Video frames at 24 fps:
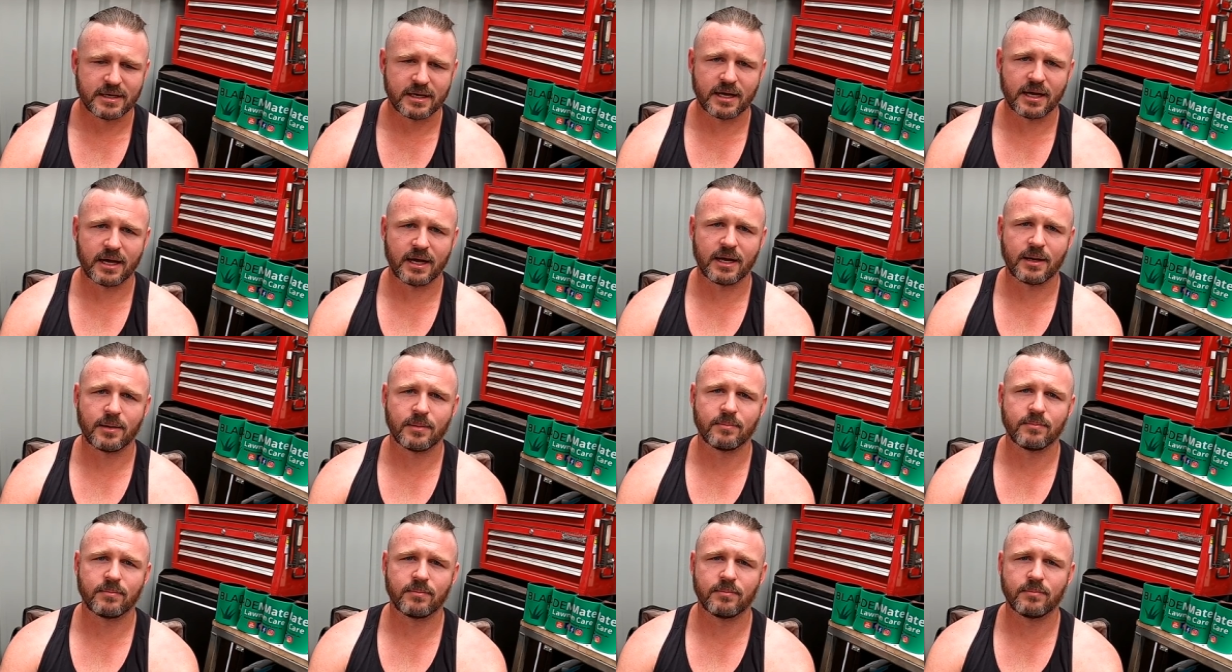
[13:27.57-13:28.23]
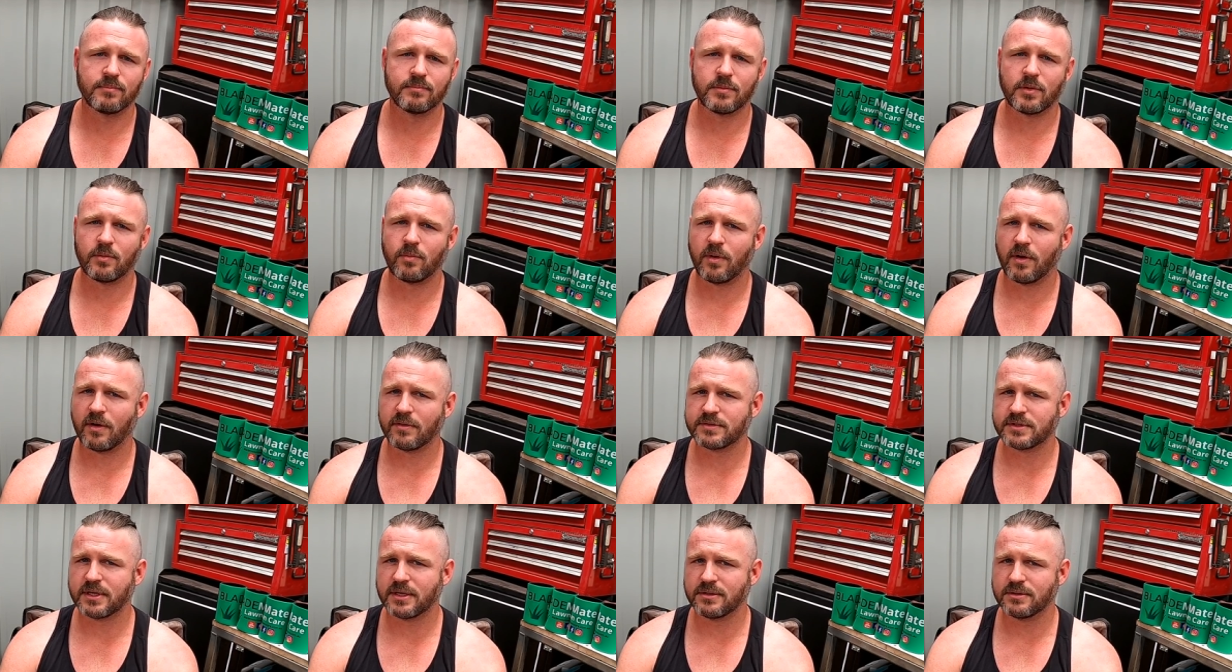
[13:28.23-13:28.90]
Uh, my
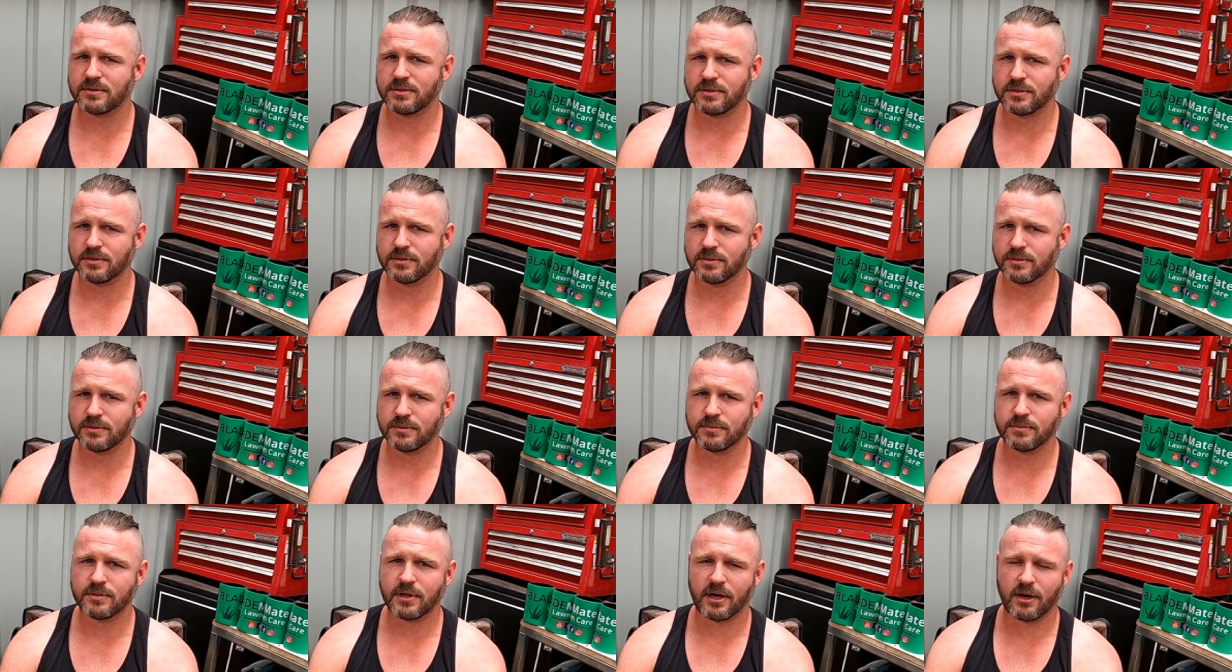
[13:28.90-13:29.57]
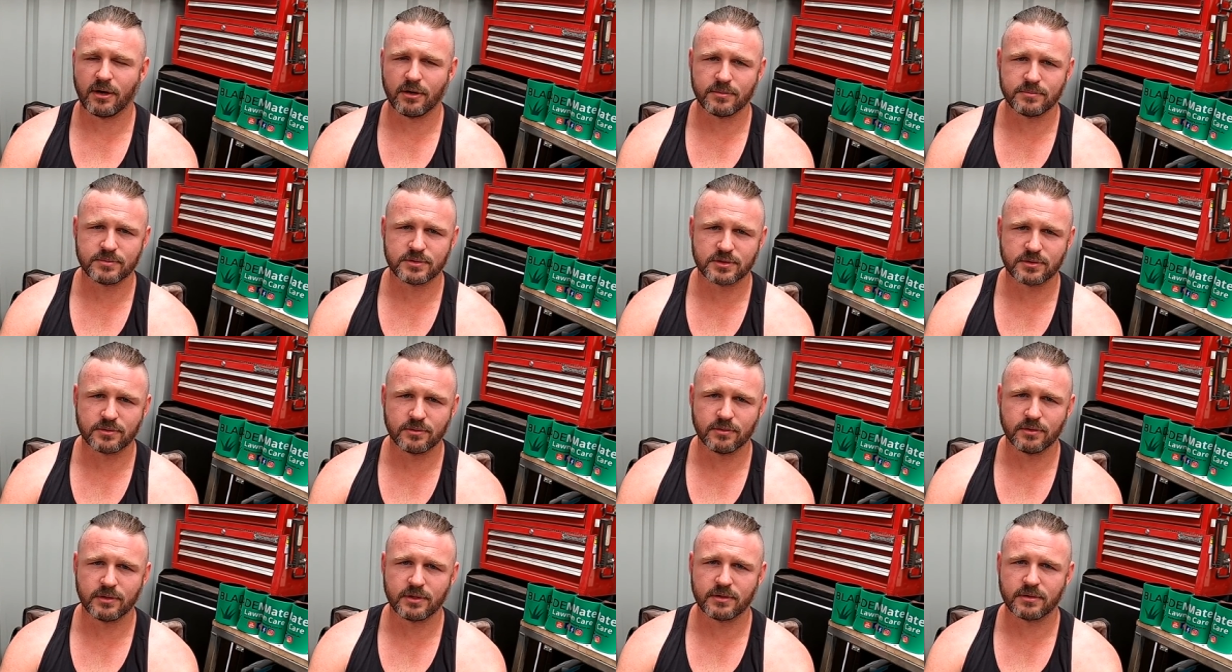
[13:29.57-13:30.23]
wife's had to do the
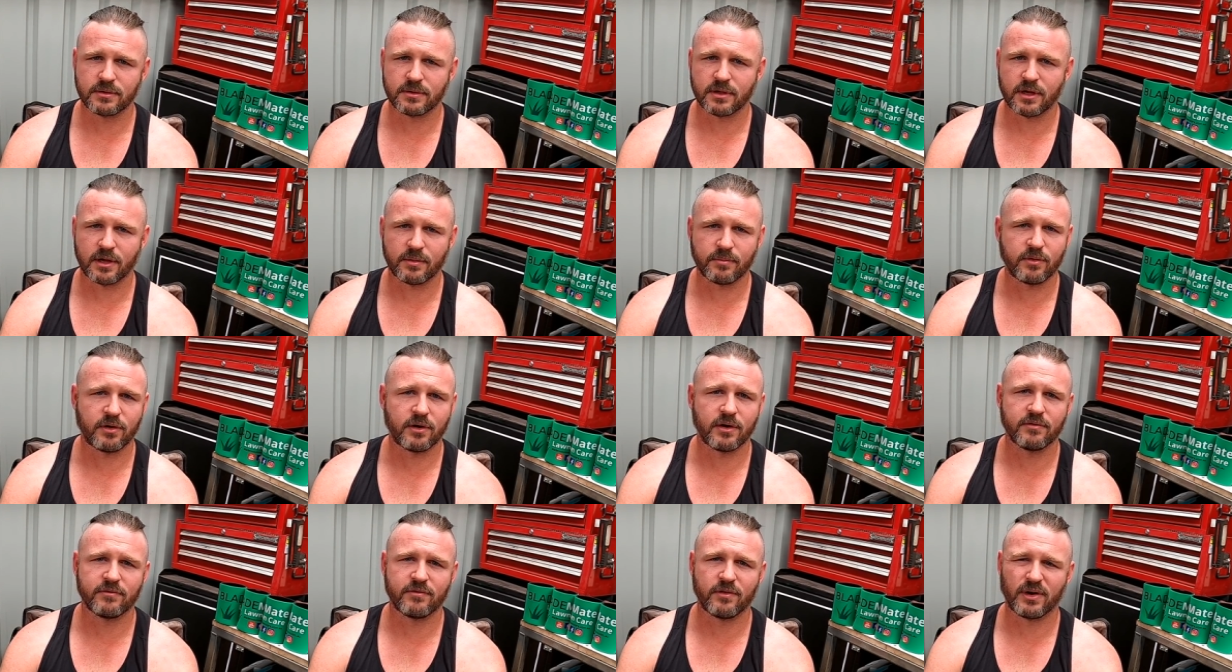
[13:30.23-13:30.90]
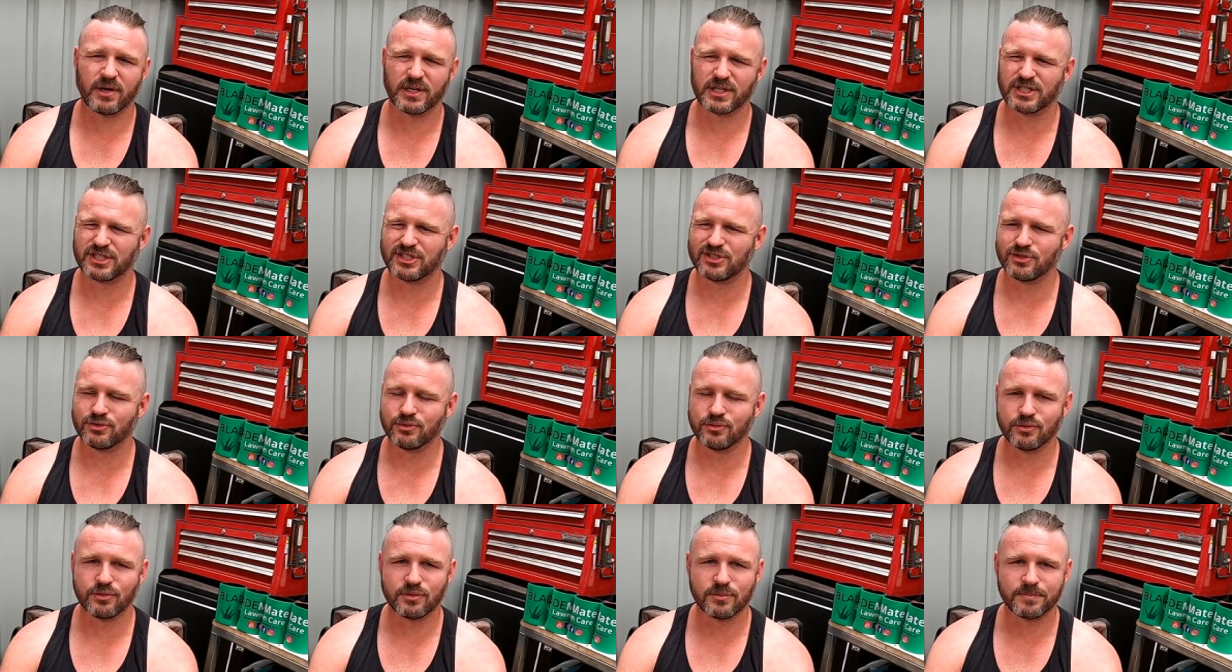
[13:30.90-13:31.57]
homeschooling, you know, via, via
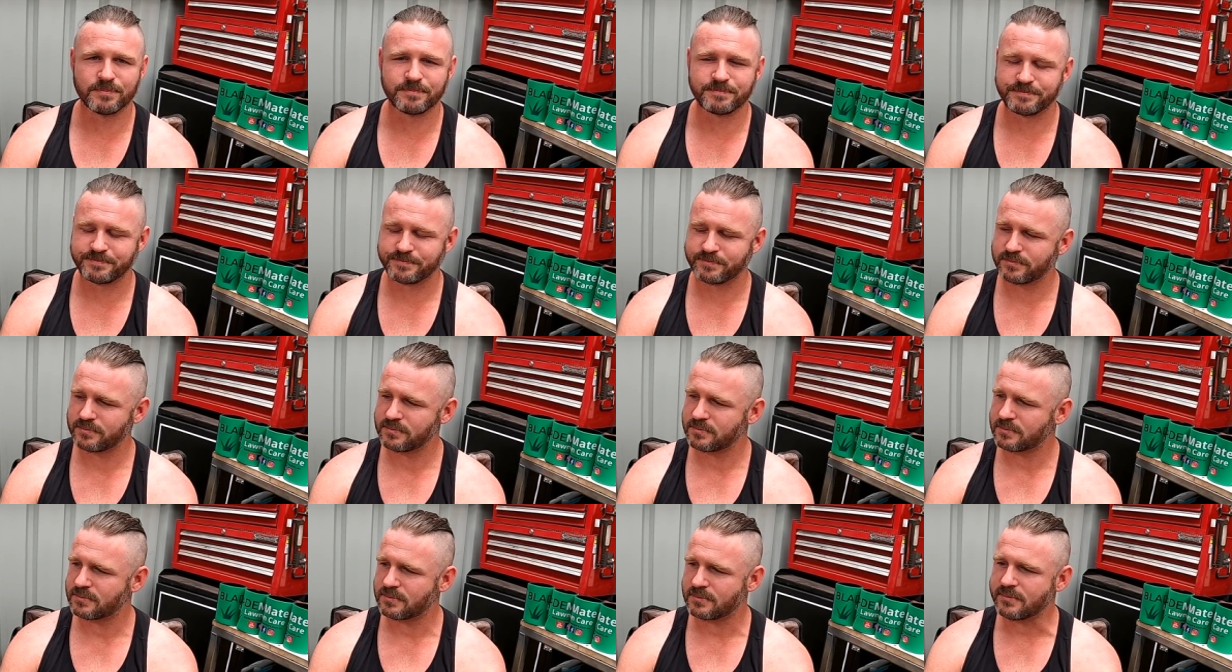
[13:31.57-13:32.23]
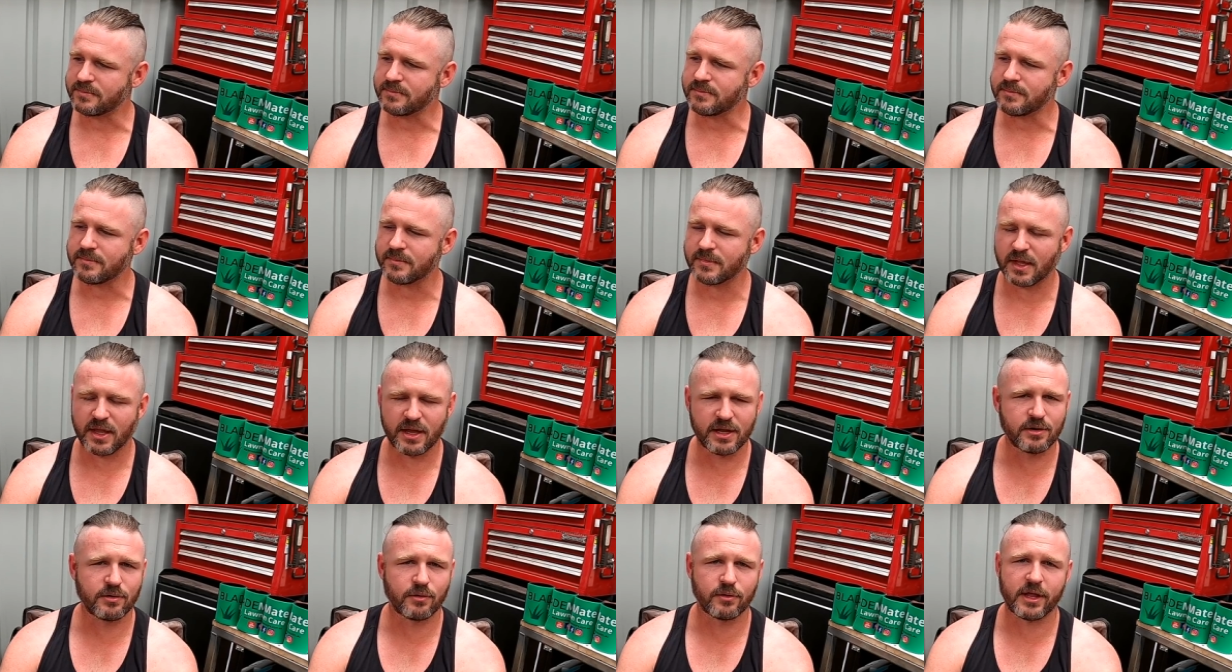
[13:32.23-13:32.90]
Zoom
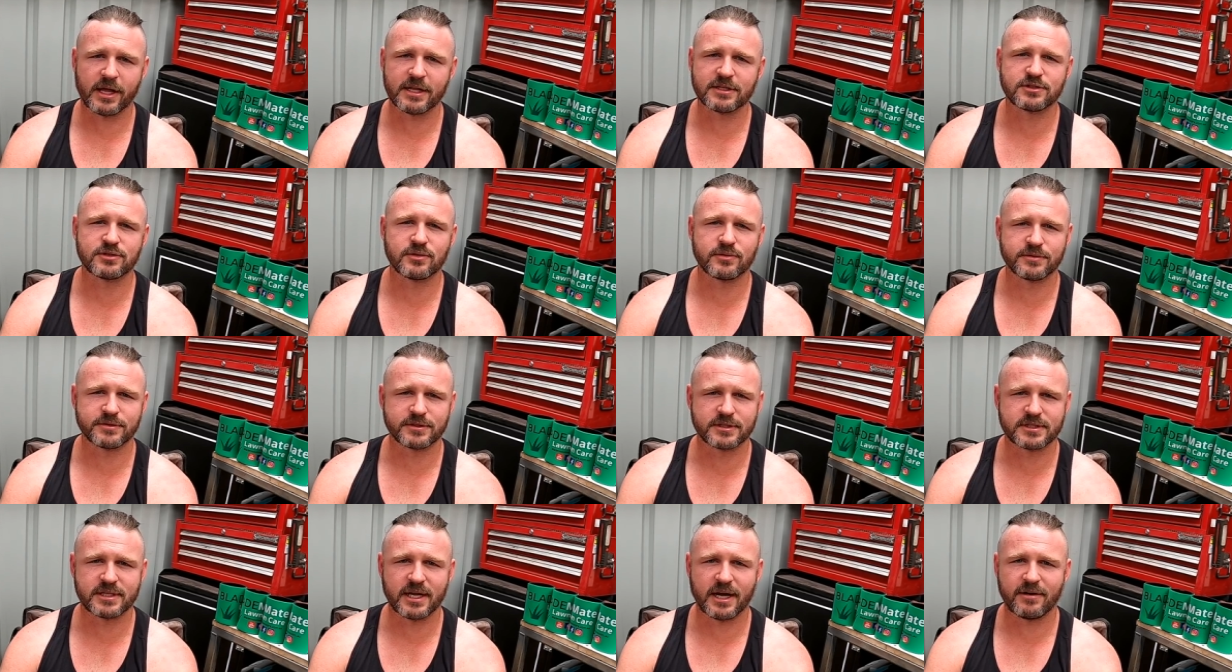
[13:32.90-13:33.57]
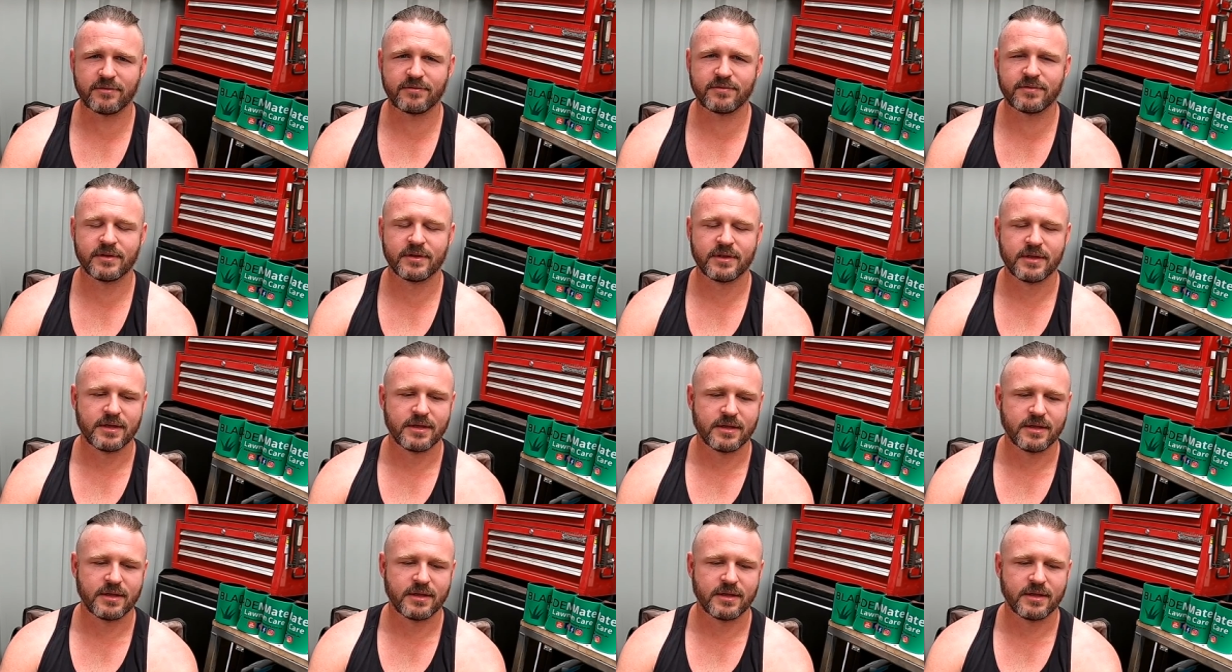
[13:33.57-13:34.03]
and all that sort of stuff.